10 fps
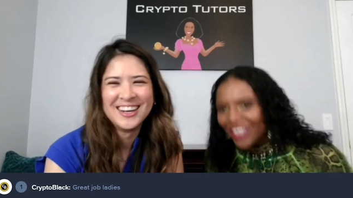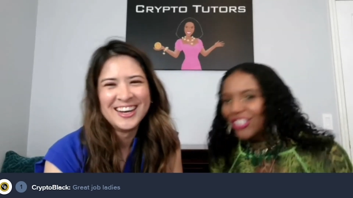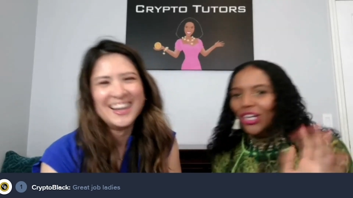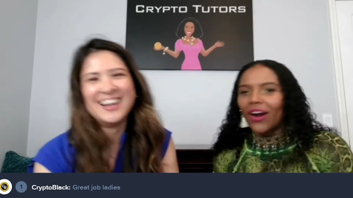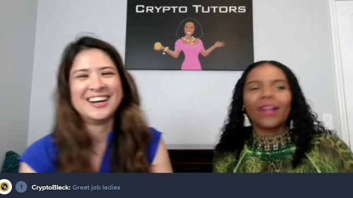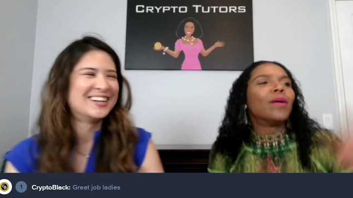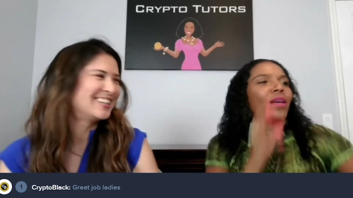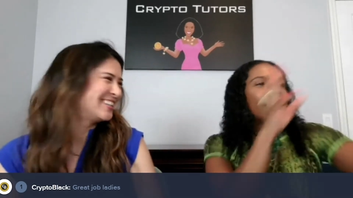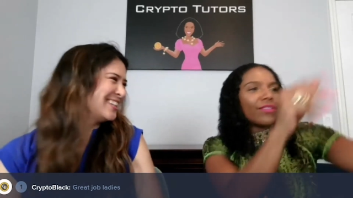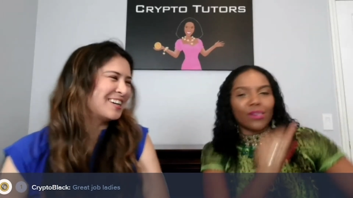Speaker 1: Sorry.
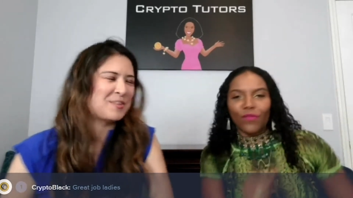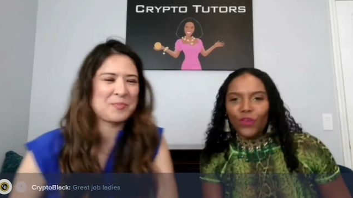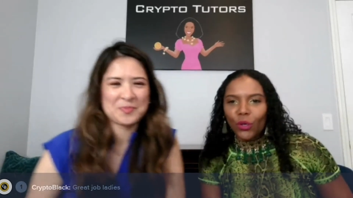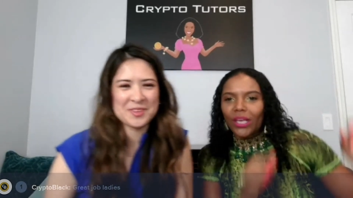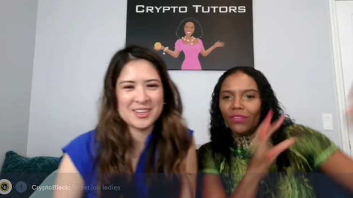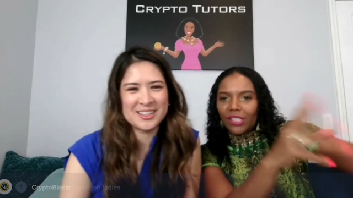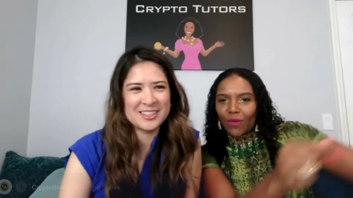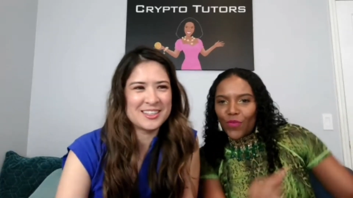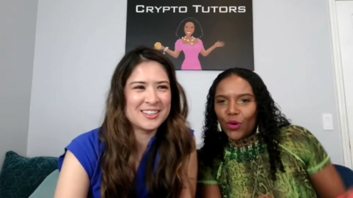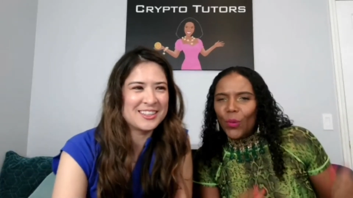Give us some fuel. Give us
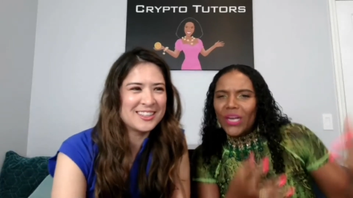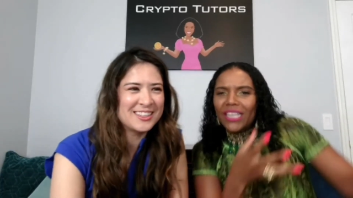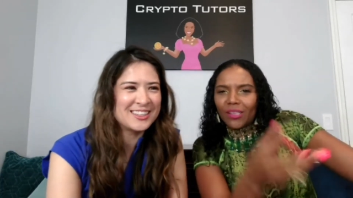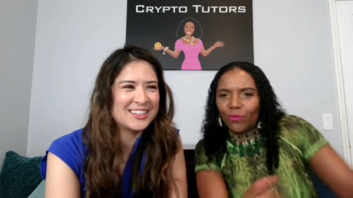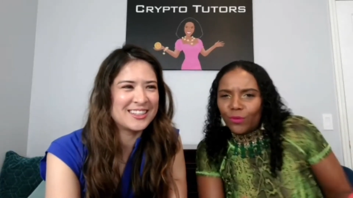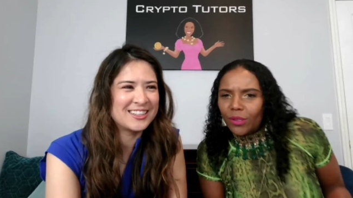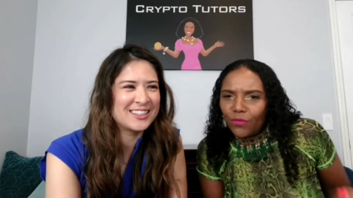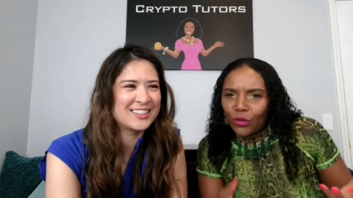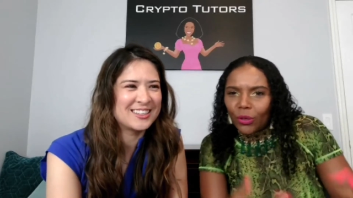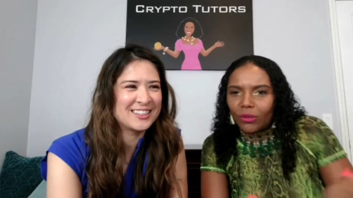some fuel. We need some some
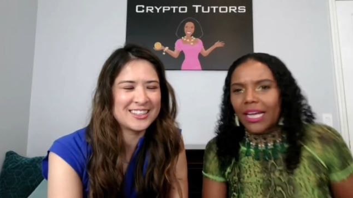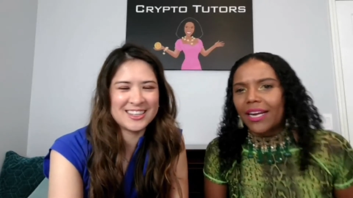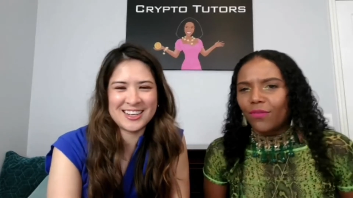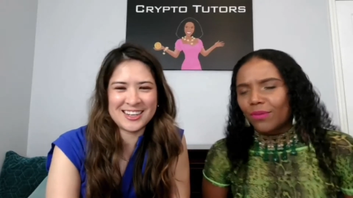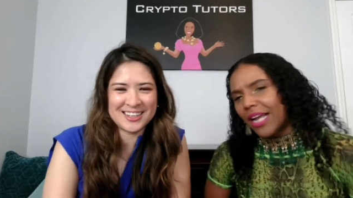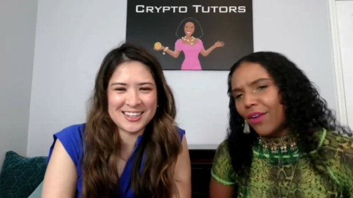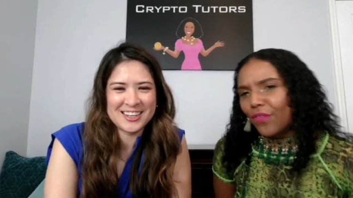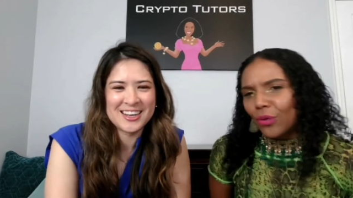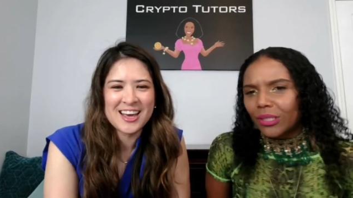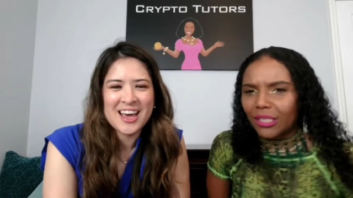fuel. They don't have they don't
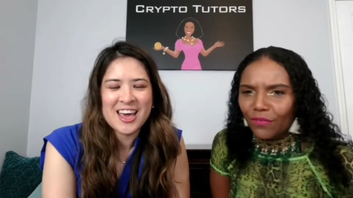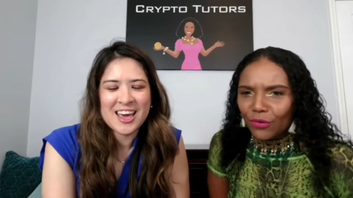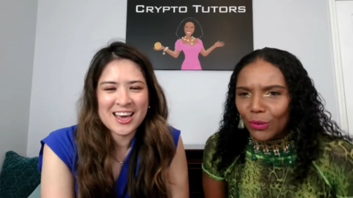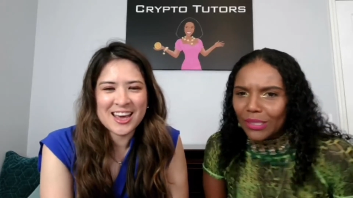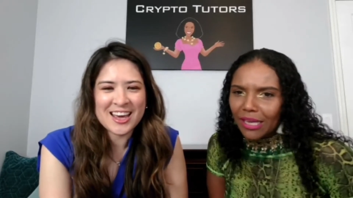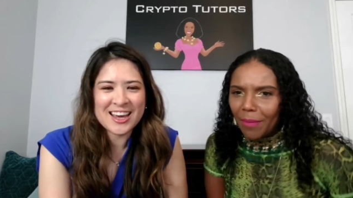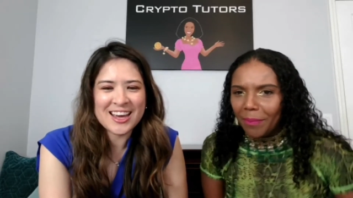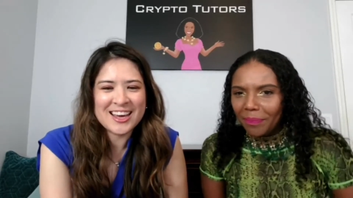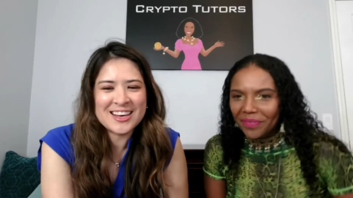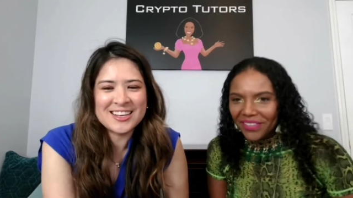fuel. T fuel. What's up?
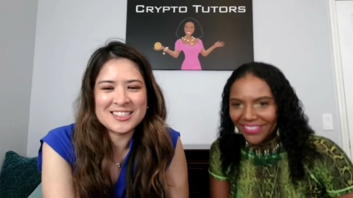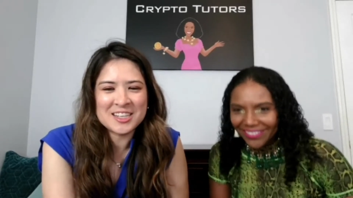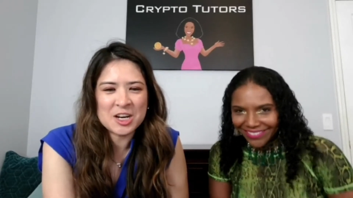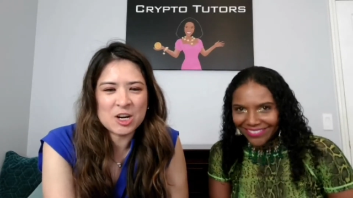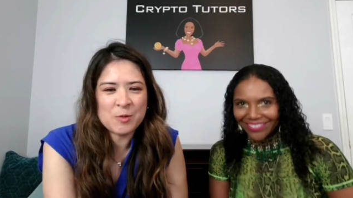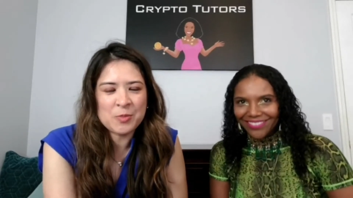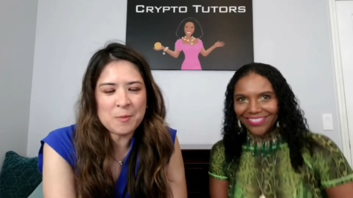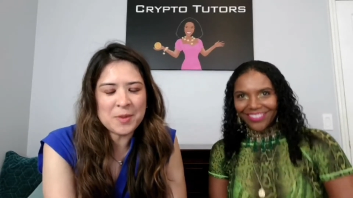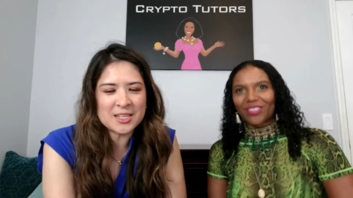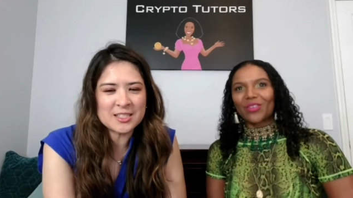And
Speaker 2: um,
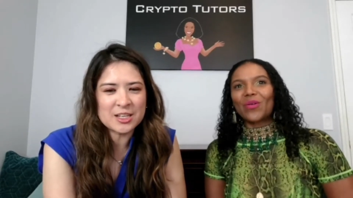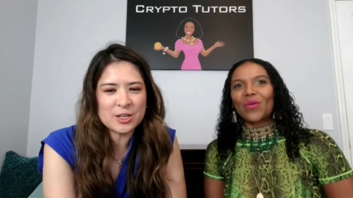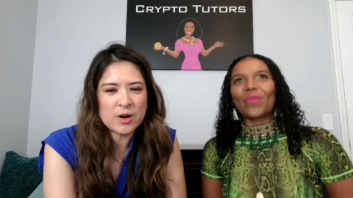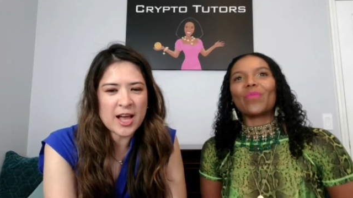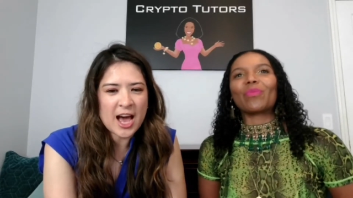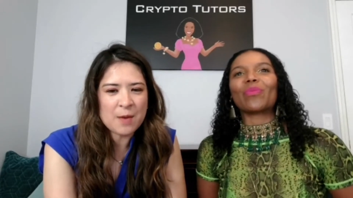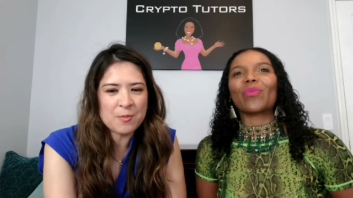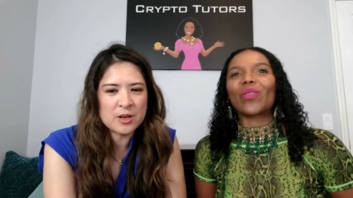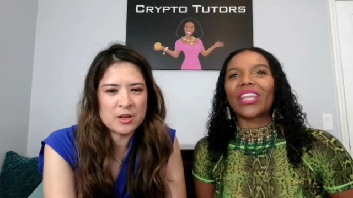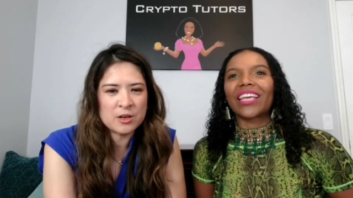basically, what
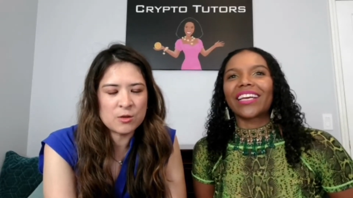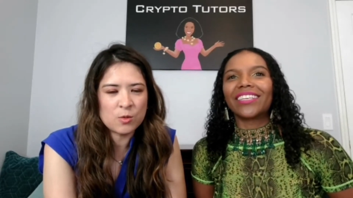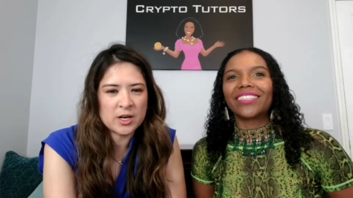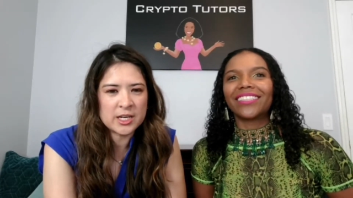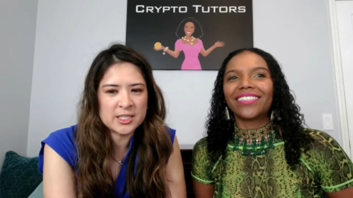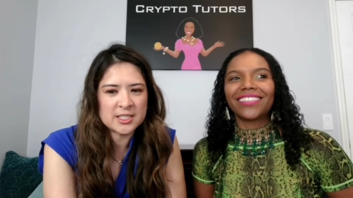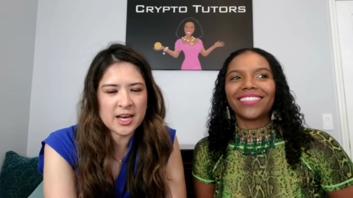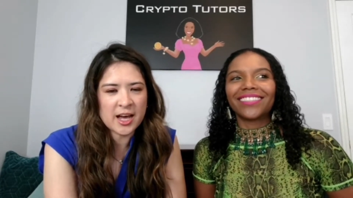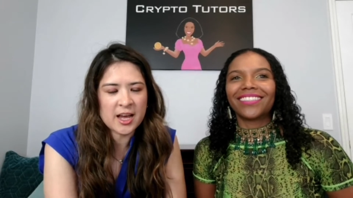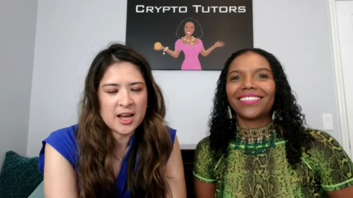happened was
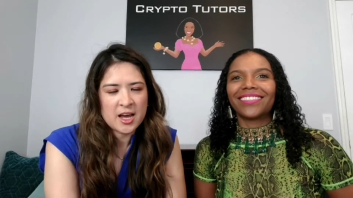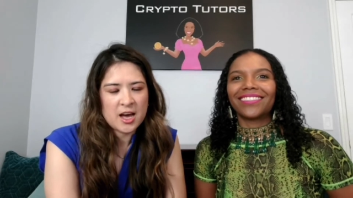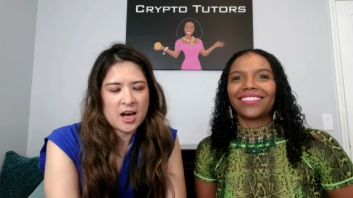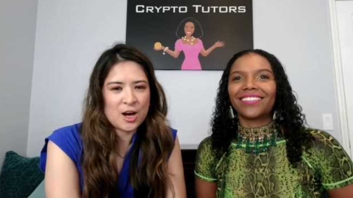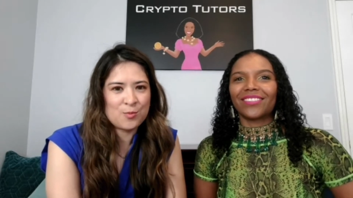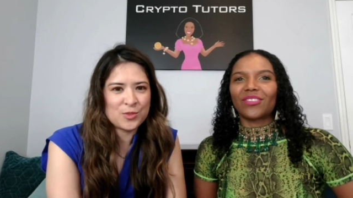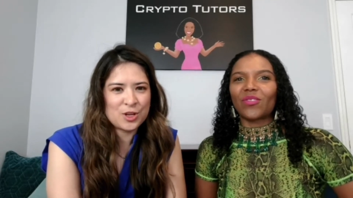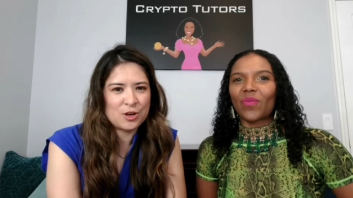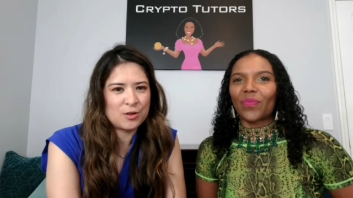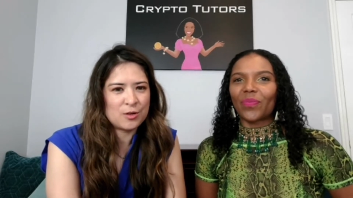that um, you
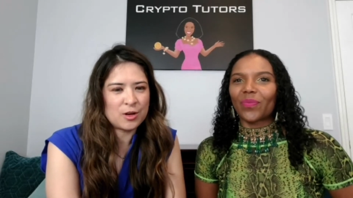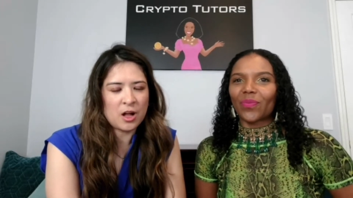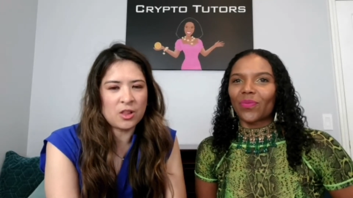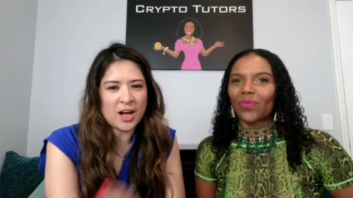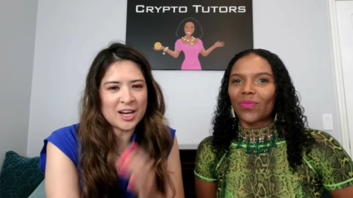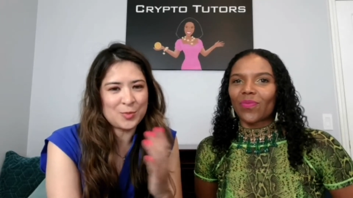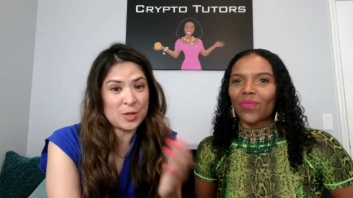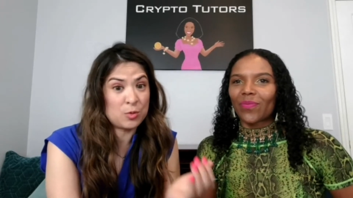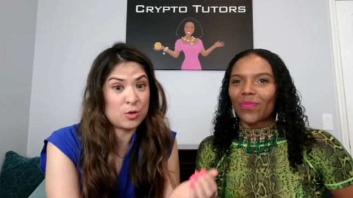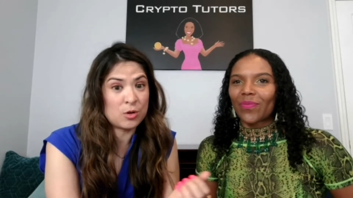know a lot of
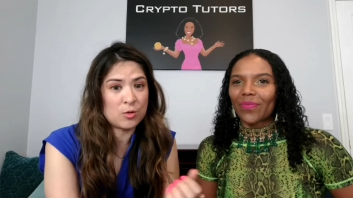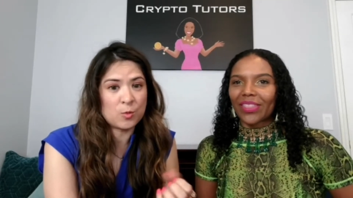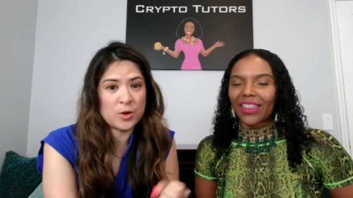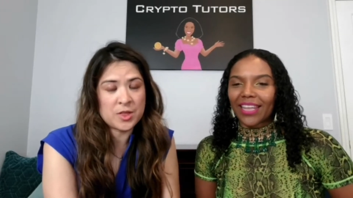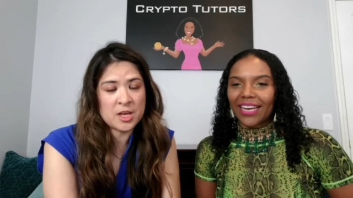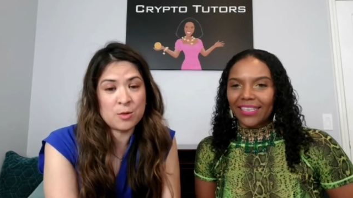people within